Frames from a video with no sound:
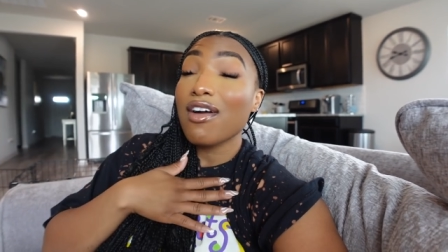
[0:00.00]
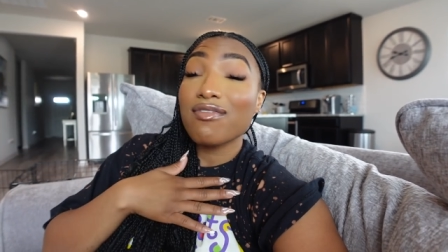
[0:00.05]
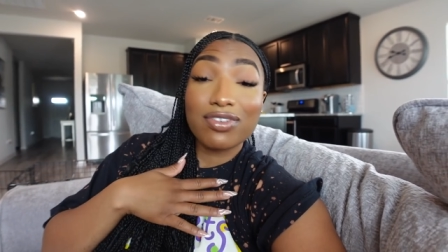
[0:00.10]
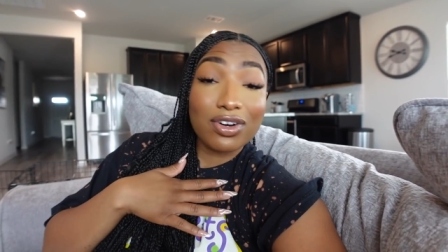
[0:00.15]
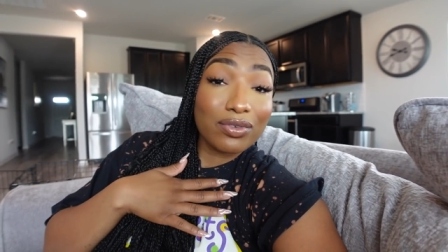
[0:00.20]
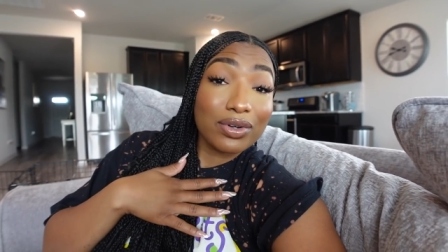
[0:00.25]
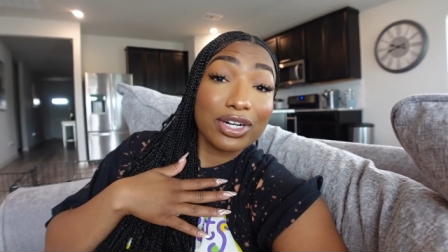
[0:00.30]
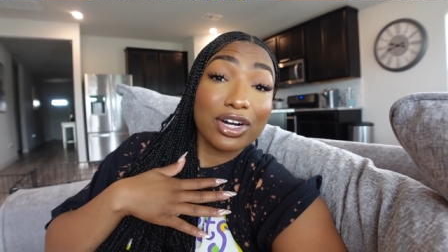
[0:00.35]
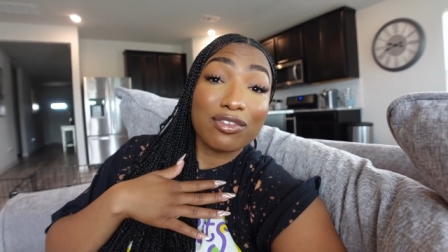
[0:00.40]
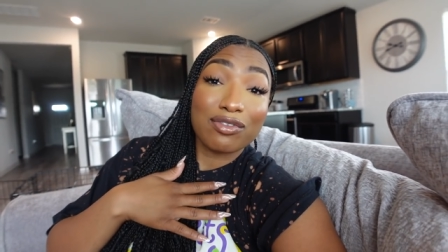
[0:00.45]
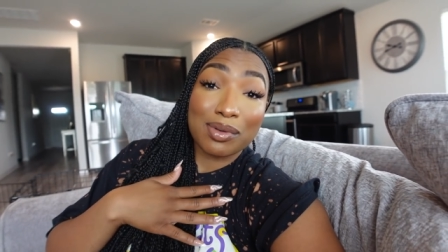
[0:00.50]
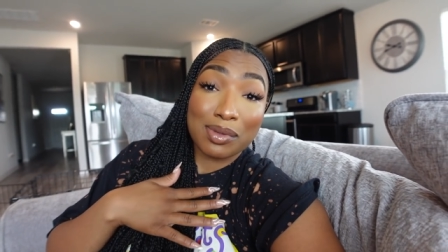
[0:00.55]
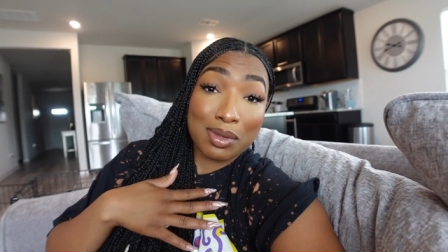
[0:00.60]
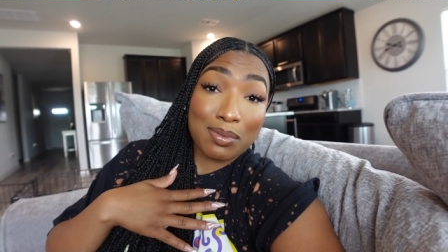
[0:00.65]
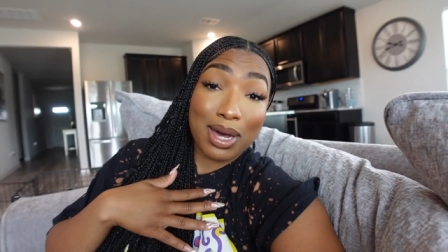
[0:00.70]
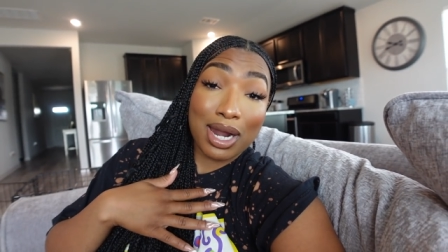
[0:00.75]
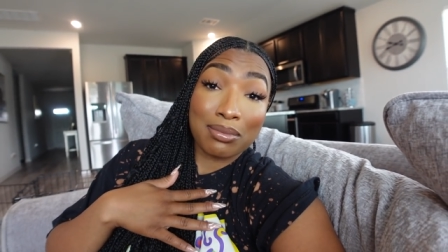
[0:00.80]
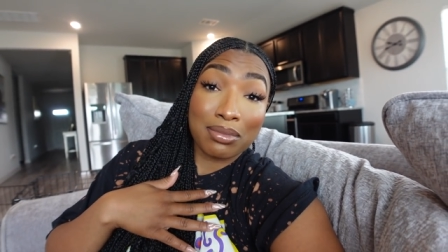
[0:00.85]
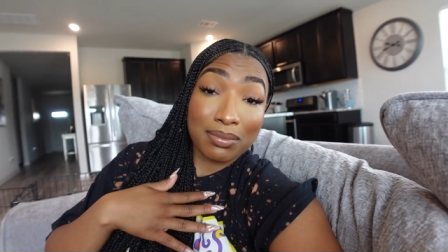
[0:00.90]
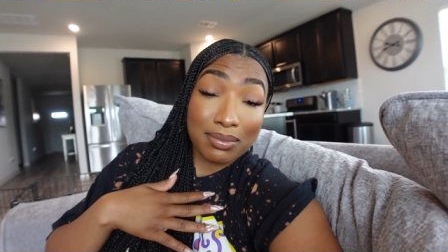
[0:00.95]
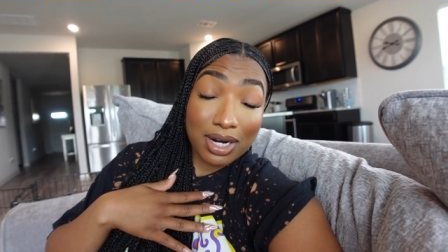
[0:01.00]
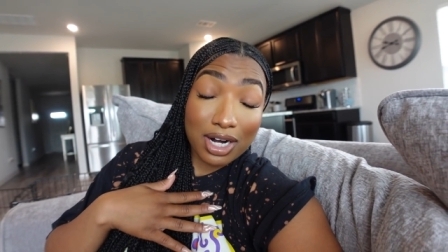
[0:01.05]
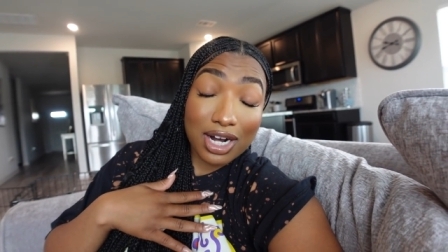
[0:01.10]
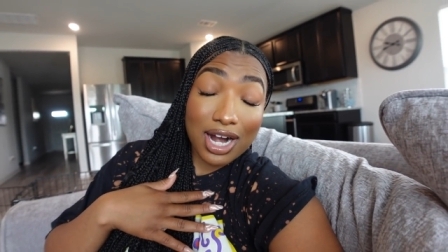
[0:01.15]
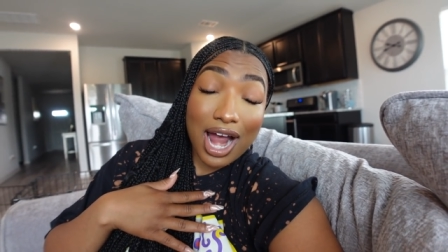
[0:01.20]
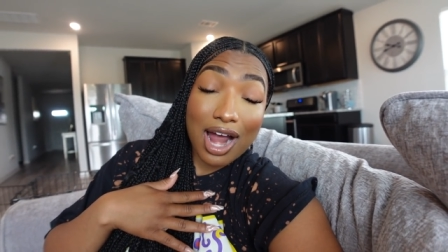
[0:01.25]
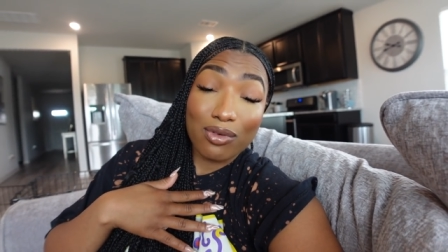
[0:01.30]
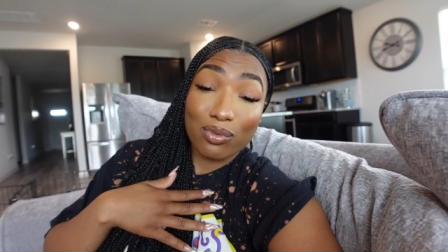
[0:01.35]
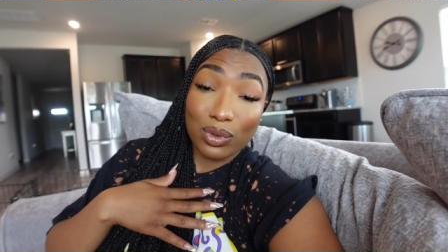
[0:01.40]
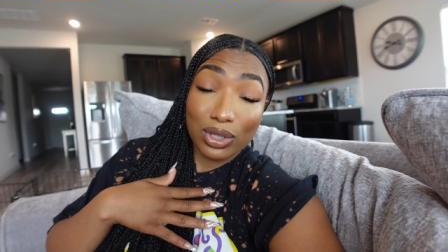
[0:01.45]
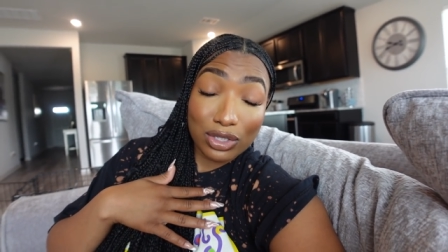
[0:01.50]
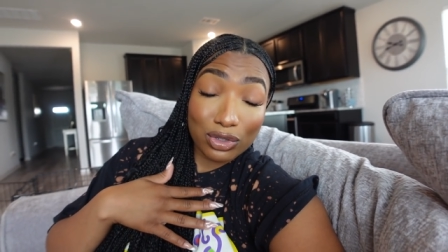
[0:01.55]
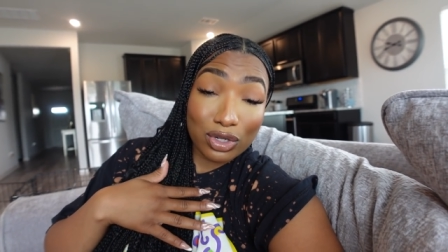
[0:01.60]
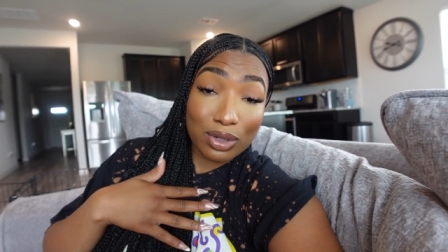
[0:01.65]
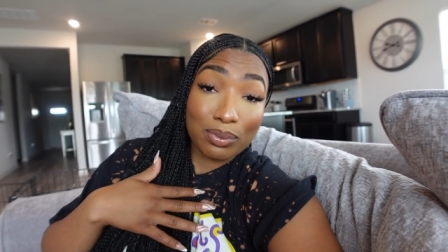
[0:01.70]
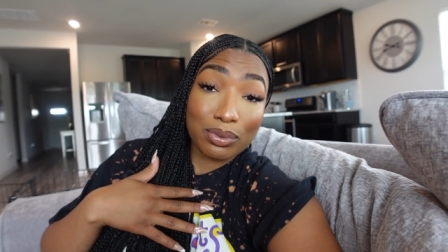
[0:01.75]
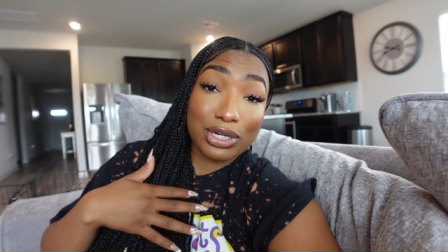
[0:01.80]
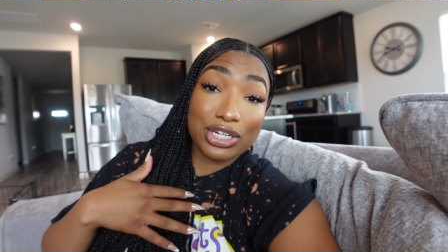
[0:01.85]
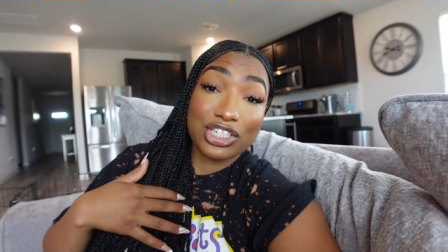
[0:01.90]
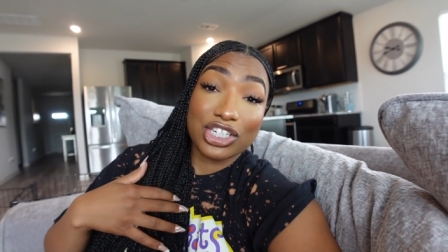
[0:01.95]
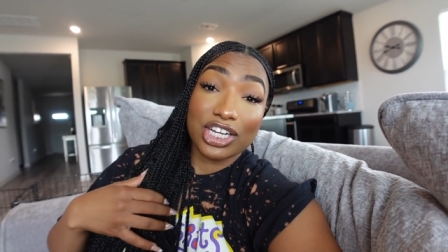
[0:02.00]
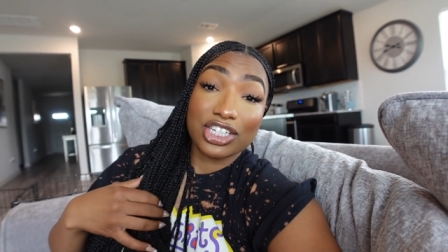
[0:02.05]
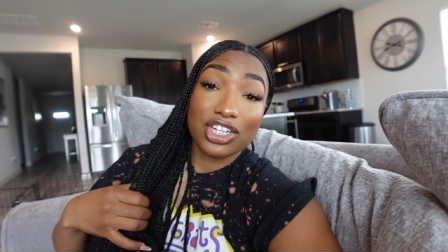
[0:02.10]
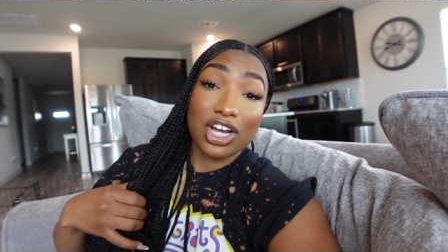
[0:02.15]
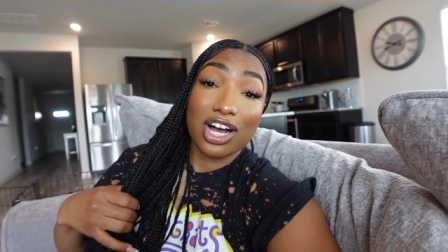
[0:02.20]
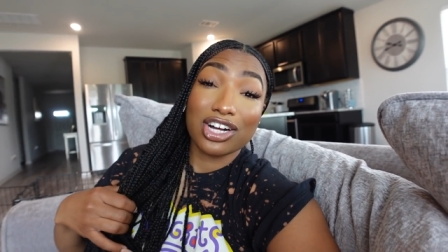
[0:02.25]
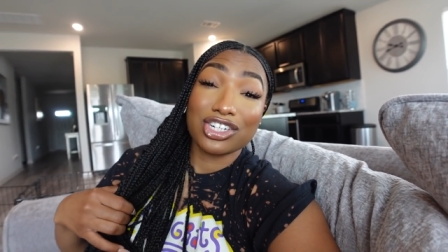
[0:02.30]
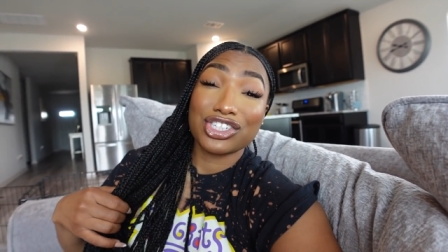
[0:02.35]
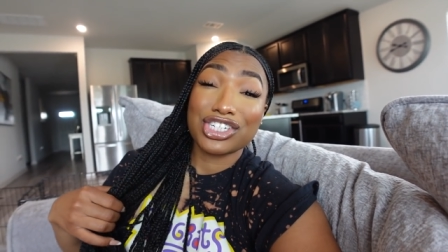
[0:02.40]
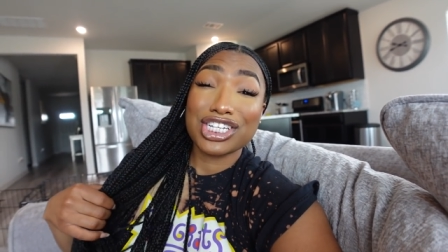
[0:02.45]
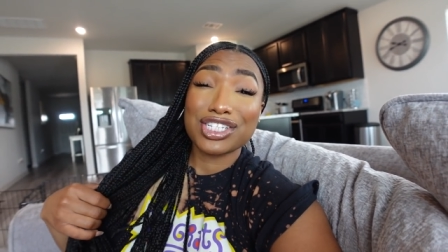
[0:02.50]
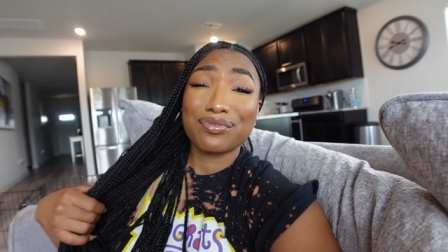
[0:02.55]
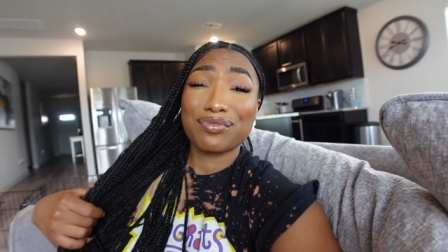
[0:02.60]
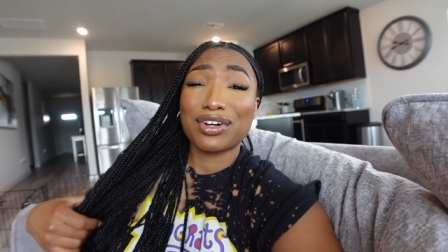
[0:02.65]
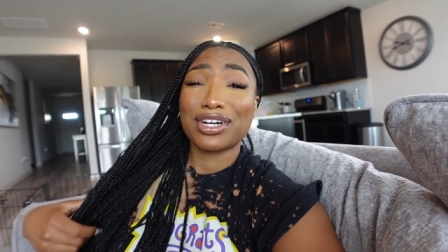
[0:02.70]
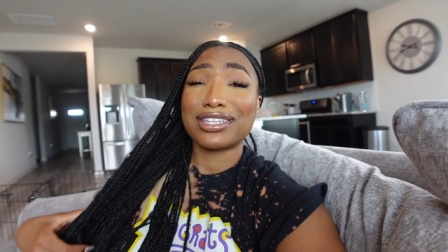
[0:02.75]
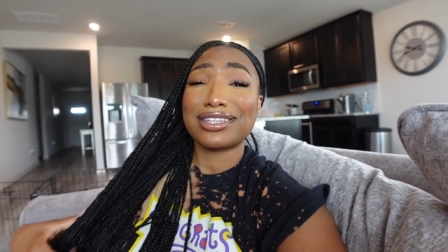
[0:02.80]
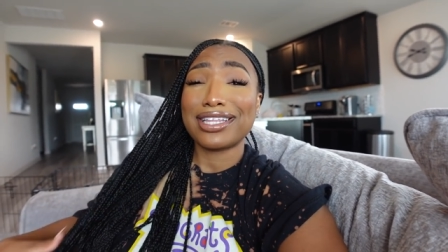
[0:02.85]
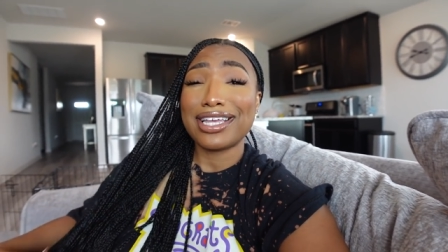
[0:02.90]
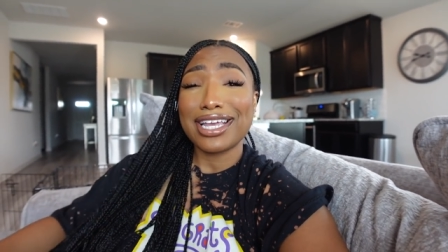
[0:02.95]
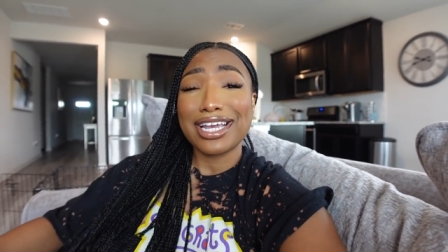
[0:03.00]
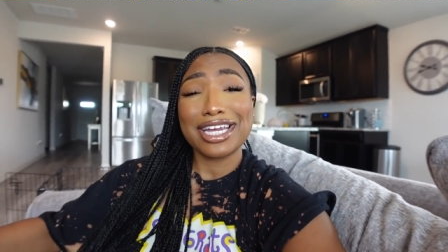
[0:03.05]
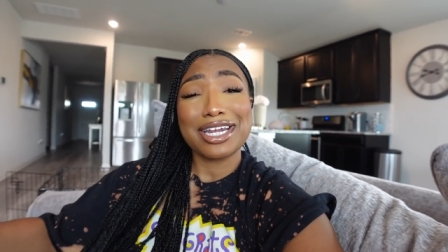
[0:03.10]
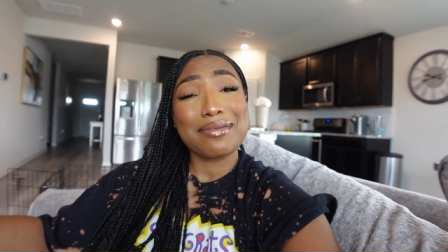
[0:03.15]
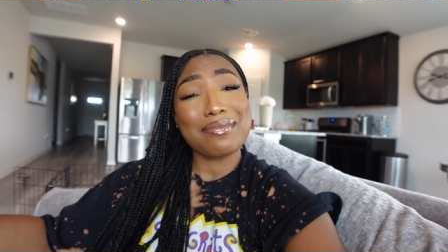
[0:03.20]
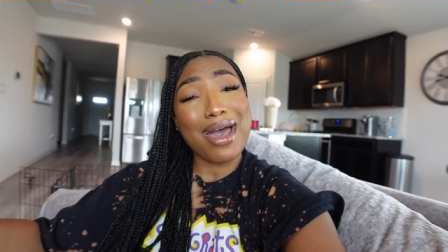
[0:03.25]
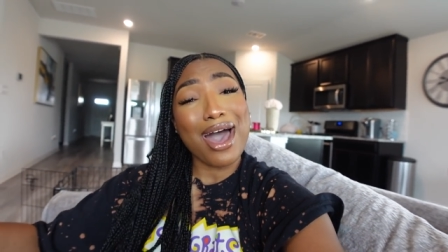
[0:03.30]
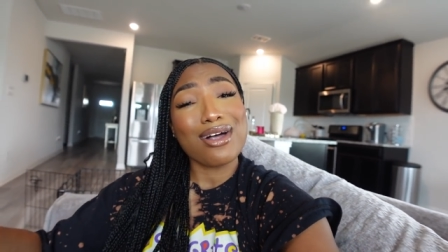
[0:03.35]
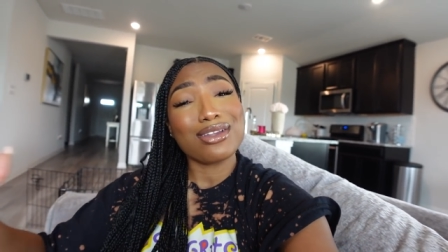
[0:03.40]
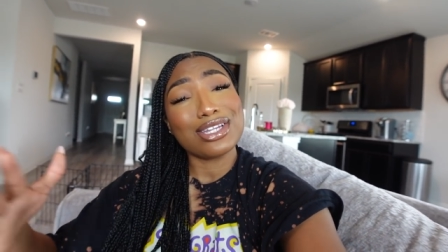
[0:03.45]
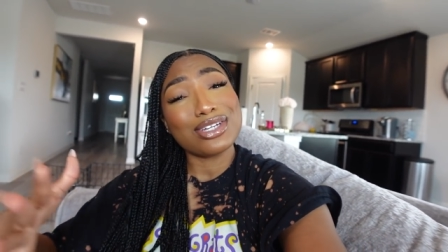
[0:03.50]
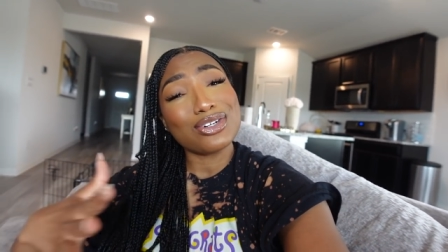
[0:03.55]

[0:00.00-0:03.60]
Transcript: For real, from the bottom of my heart, I really do appreciate y'all just for thinking about